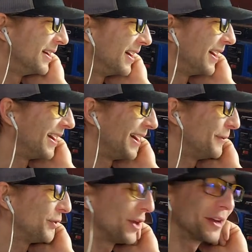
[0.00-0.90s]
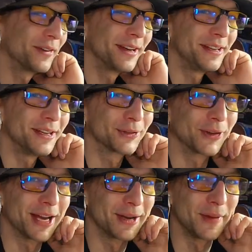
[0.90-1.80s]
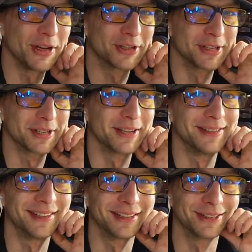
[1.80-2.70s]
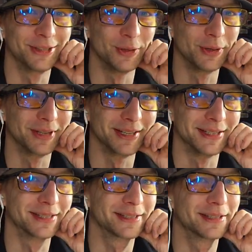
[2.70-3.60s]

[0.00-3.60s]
I have a lot of ideas for animations on Doug too, because